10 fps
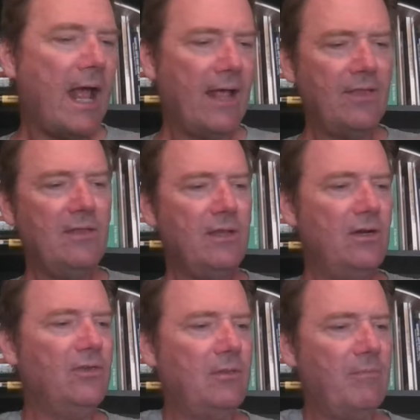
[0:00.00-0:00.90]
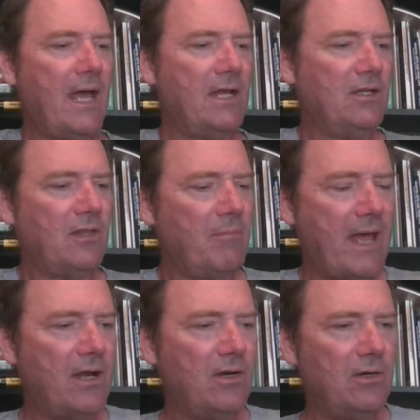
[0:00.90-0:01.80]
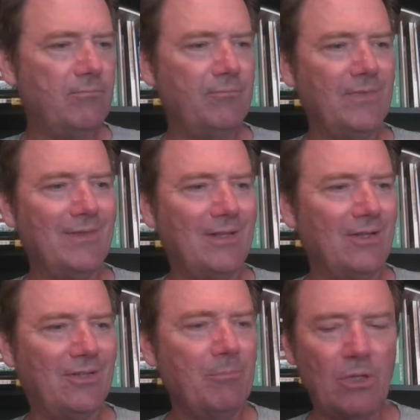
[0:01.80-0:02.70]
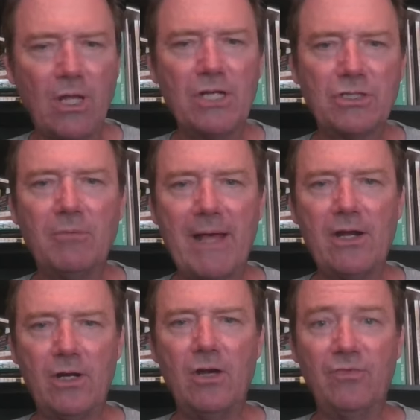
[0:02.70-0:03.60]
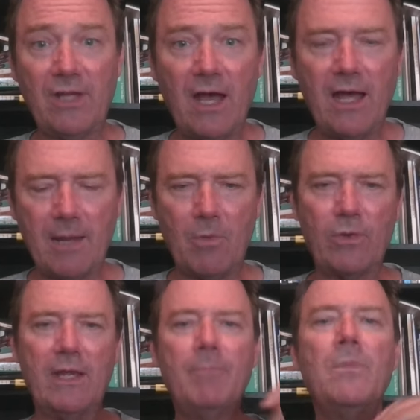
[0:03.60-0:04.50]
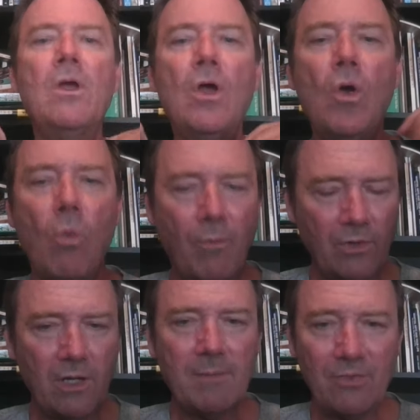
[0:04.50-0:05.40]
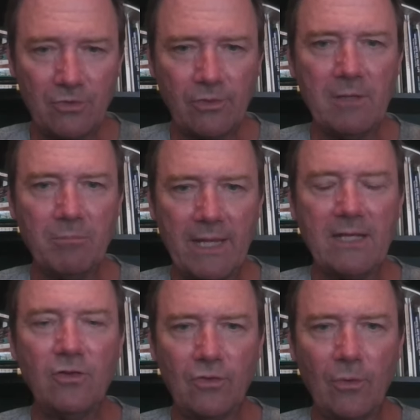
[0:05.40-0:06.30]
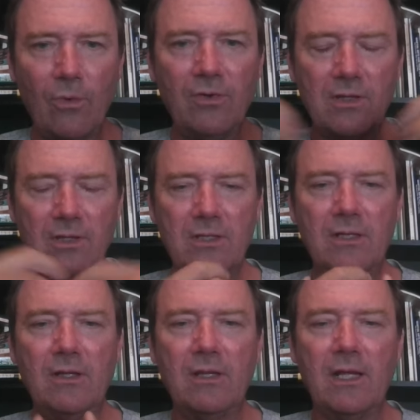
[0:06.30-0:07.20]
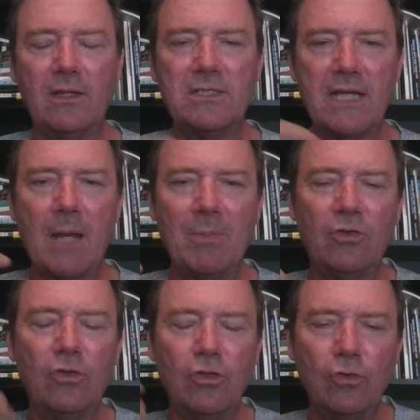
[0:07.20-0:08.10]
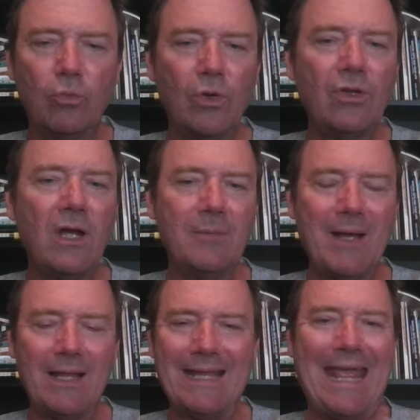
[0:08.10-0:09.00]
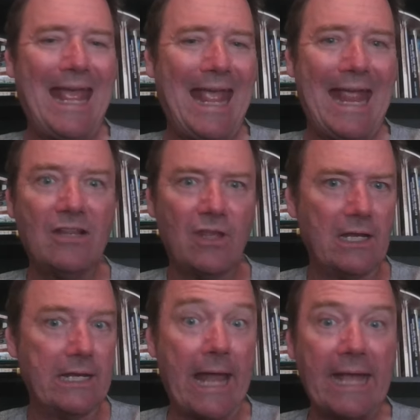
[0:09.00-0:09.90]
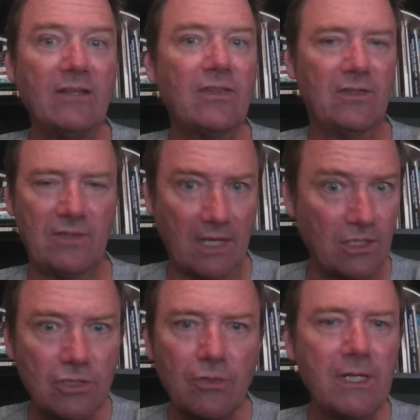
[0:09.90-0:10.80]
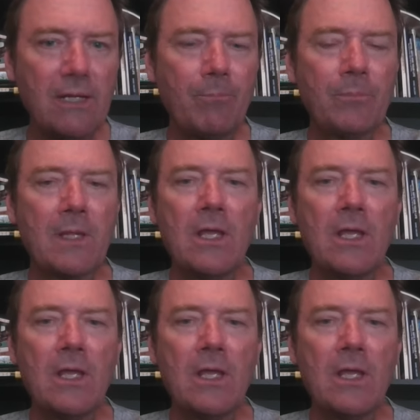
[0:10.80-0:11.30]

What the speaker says: And then there is just the matter, a simple logical matter of time. Okay, when we're talking about the straight bladed swords that the Japanese use, we're talking about like 8th, 9th century.